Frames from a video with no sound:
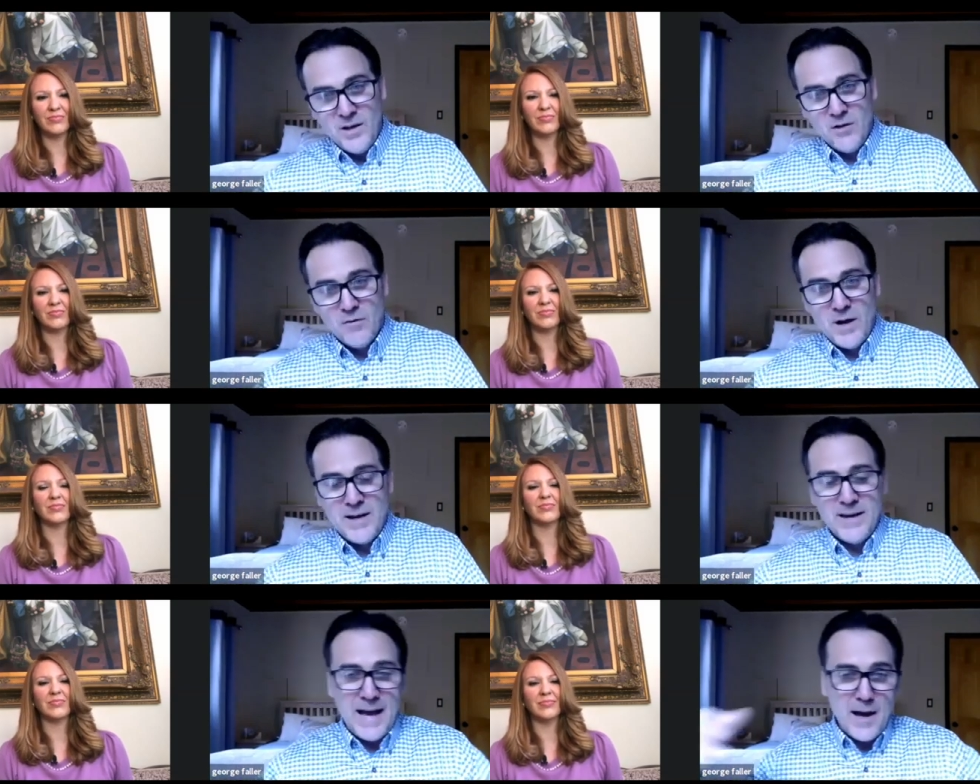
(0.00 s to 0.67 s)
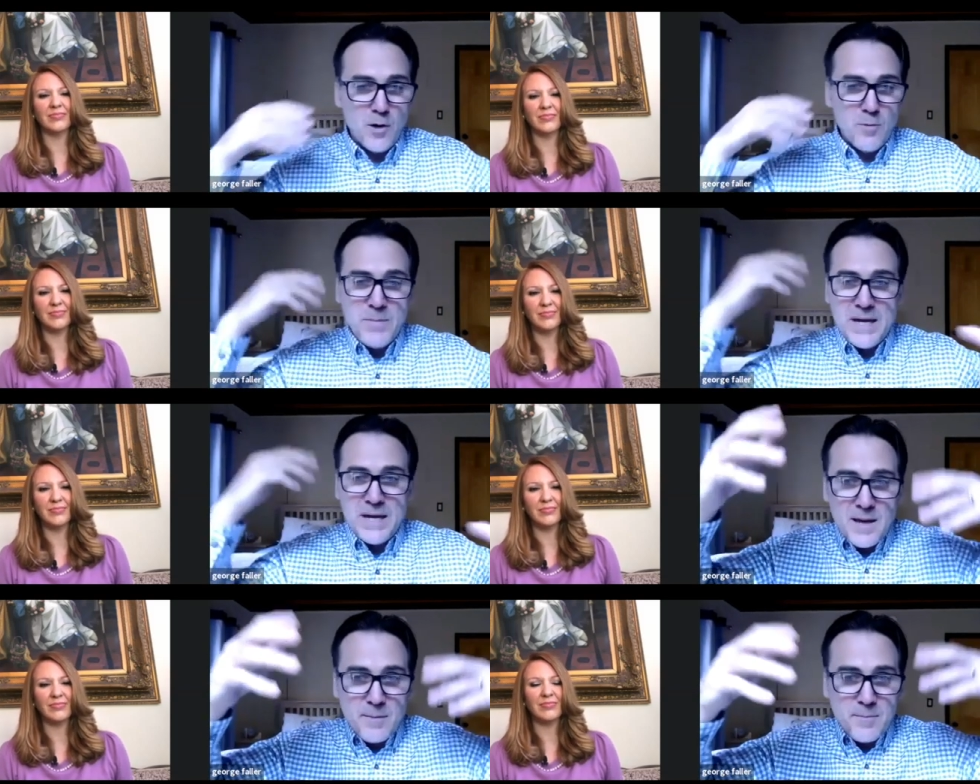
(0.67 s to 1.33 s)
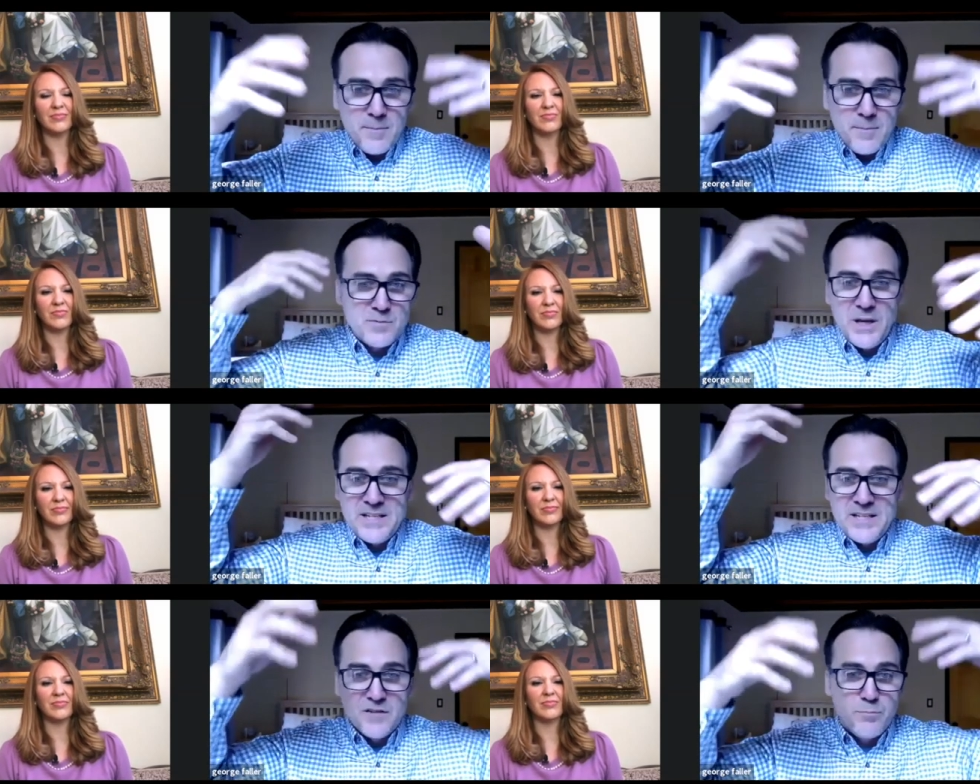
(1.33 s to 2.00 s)
Speaker 1: right? And now I'm meeting them in this
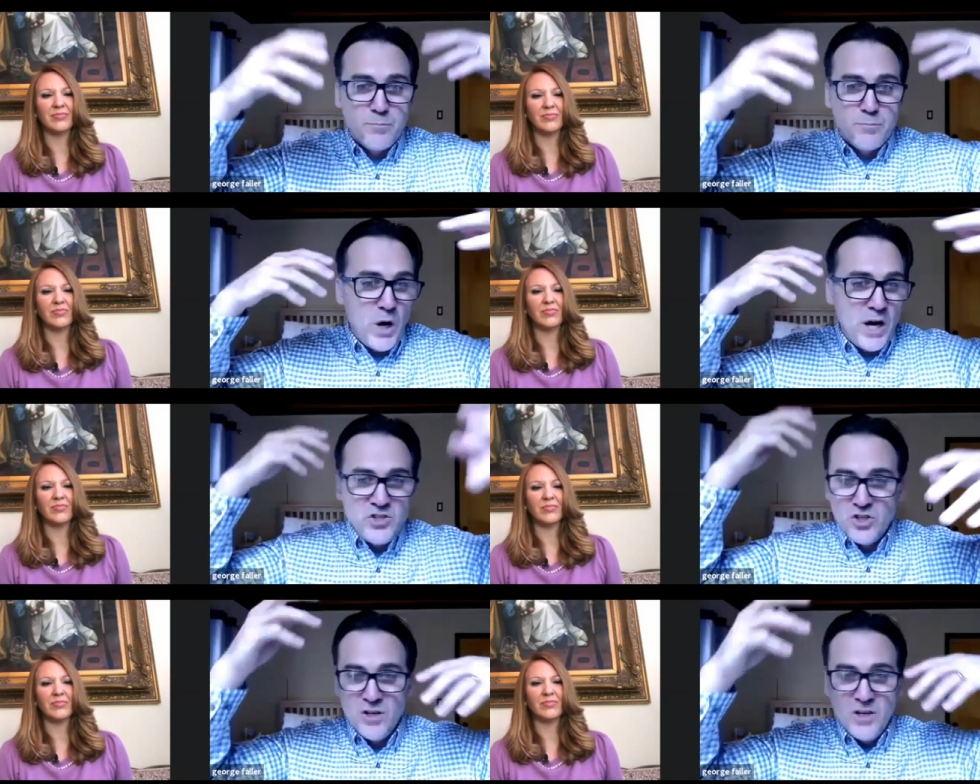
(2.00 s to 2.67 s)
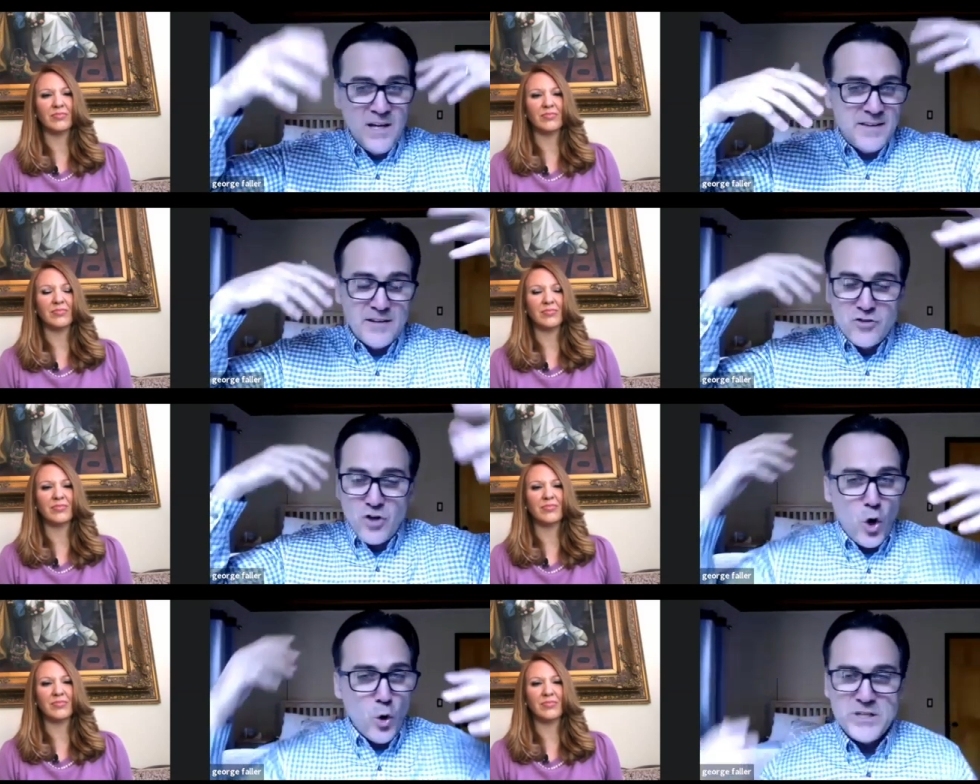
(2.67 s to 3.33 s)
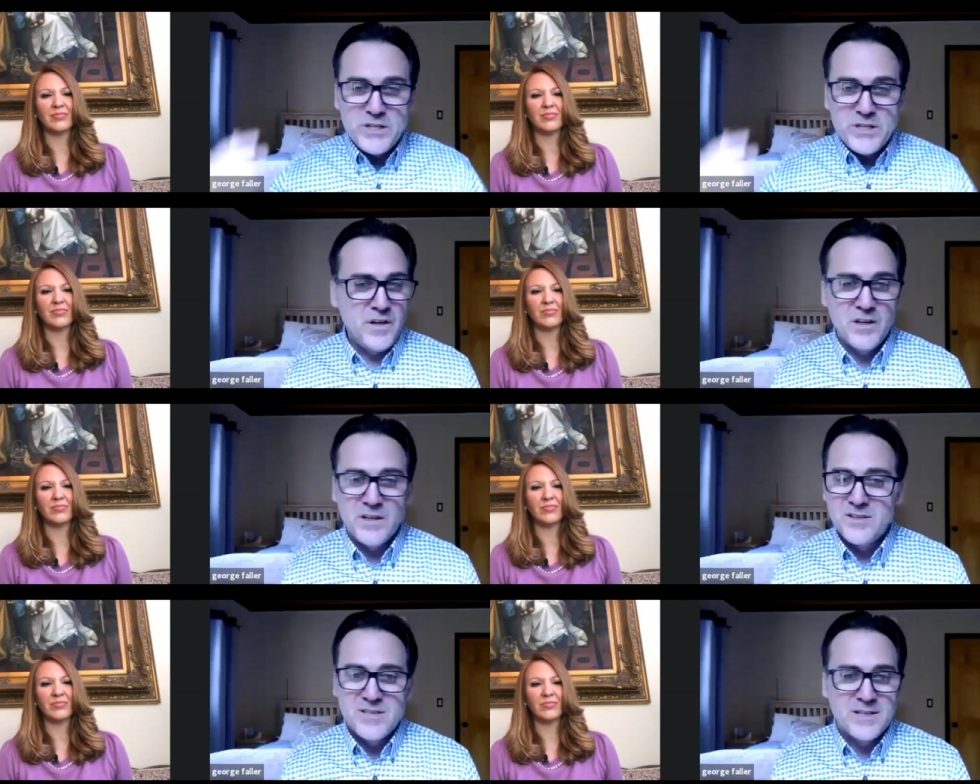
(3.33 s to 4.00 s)
place of pressure. There's always
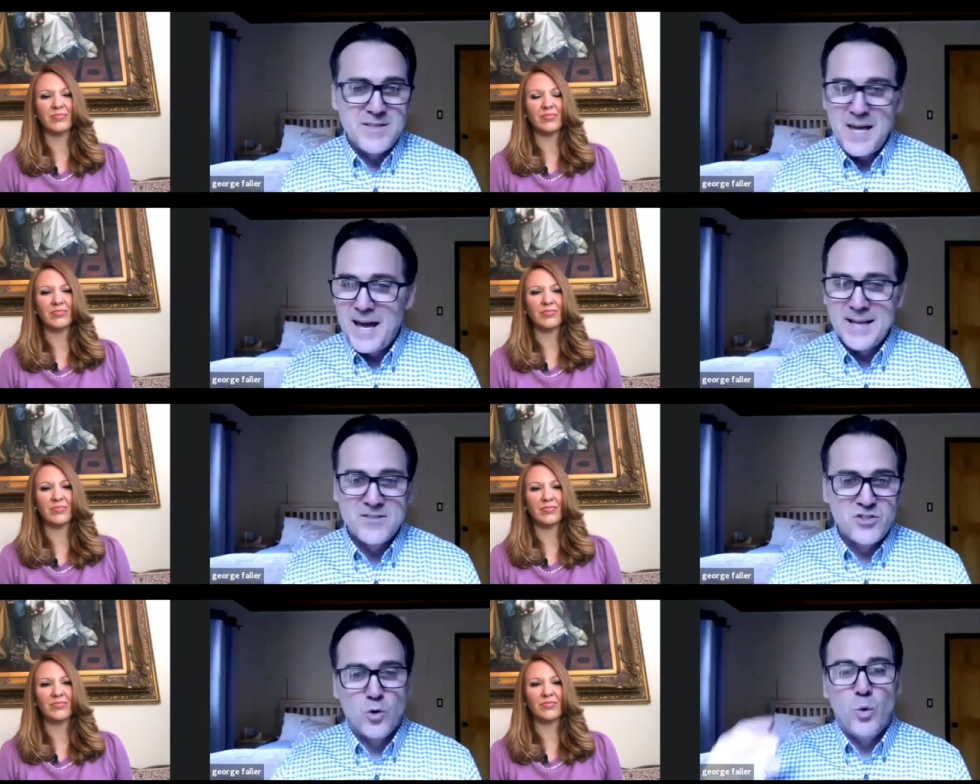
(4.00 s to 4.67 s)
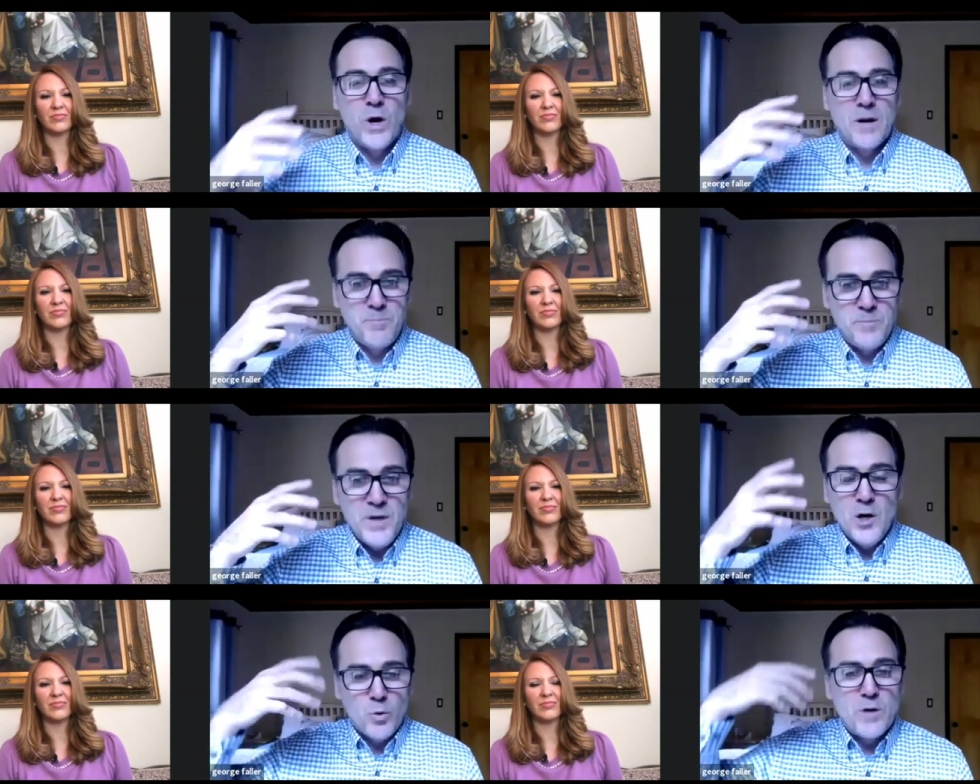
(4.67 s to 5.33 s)
feelings attached to where where